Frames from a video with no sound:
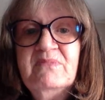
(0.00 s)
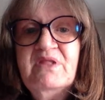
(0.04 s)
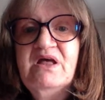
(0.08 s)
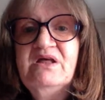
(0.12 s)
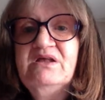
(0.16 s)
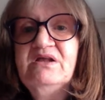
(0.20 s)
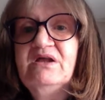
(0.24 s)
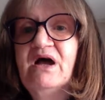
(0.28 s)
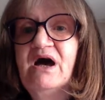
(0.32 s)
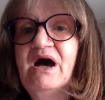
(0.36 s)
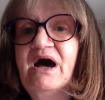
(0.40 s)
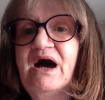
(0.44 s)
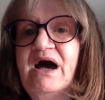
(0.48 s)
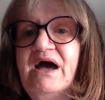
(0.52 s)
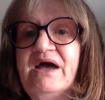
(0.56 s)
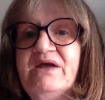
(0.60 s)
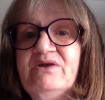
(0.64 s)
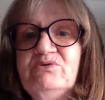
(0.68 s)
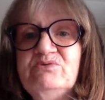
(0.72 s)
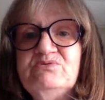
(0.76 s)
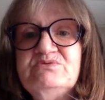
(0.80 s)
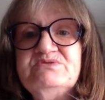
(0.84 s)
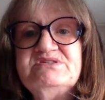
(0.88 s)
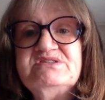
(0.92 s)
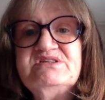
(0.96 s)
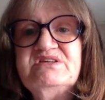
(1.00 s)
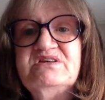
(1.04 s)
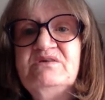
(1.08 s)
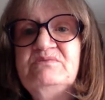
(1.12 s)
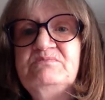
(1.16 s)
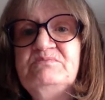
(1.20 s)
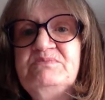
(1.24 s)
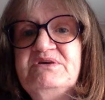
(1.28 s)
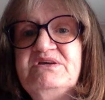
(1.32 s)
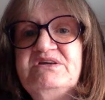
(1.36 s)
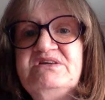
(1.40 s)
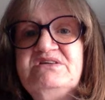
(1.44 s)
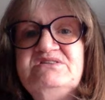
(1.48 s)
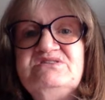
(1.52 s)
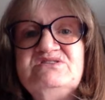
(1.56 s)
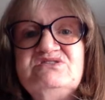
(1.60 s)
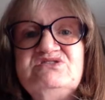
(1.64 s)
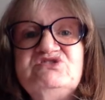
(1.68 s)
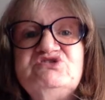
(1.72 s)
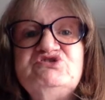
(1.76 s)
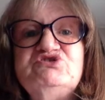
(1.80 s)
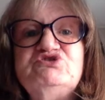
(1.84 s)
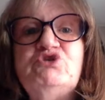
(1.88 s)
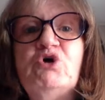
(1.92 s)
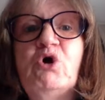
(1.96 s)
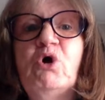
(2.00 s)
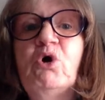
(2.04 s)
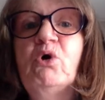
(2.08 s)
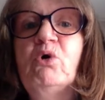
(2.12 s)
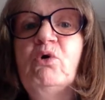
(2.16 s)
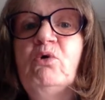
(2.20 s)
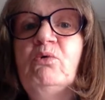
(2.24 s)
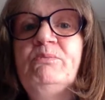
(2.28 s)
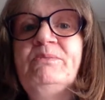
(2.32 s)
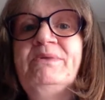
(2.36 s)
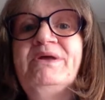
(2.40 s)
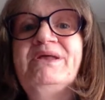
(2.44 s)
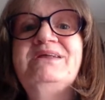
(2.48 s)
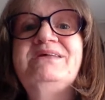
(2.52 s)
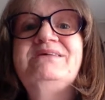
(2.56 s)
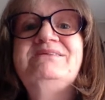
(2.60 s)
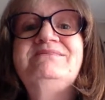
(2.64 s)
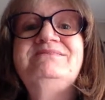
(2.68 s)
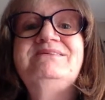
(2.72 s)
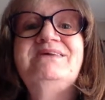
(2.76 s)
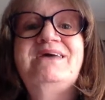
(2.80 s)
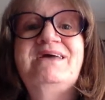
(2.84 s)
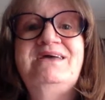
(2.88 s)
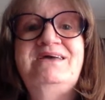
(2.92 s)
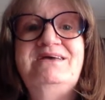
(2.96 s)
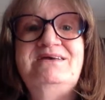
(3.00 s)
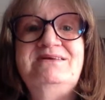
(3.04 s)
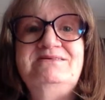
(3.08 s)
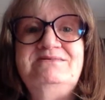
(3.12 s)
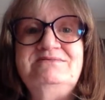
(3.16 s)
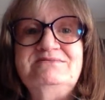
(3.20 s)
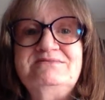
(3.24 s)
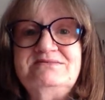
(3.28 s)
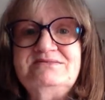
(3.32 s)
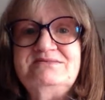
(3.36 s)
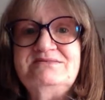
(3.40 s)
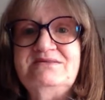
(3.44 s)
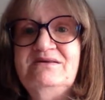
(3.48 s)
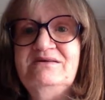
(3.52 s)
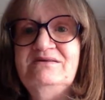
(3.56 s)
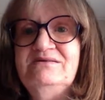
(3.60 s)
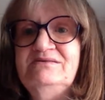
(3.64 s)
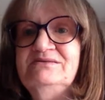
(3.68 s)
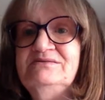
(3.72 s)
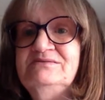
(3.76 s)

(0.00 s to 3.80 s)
And idols can be so many things.